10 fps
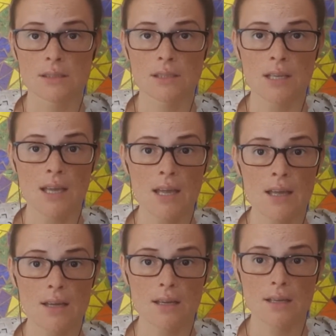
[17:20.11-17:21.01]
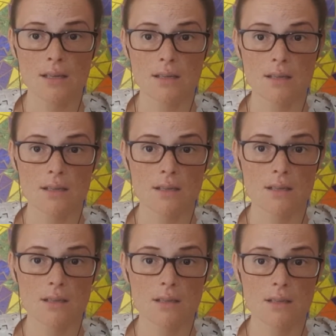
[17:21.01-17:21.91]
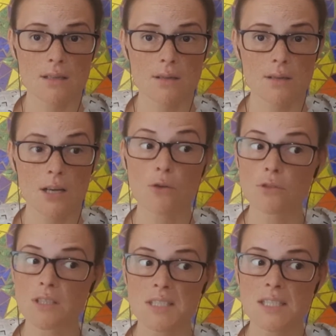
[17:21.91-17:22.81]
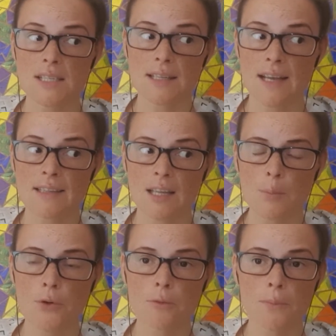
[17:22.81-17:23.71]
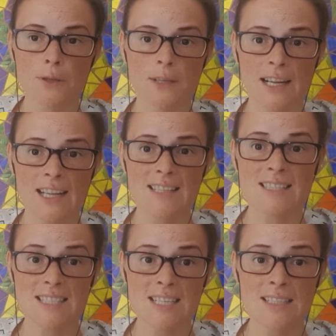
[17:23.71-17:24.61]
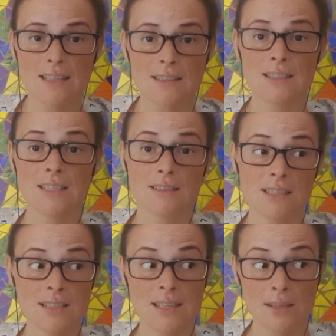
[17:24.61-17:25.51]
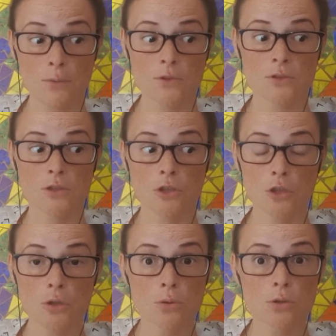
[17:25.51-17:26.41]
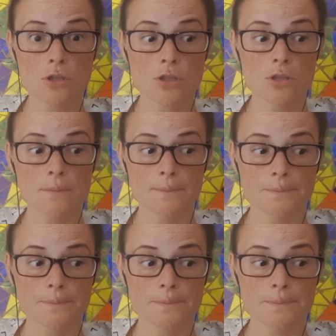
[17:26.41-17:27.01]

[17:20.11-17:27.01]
yeah, I couldn't see that at that point, but I can see that that was a huge,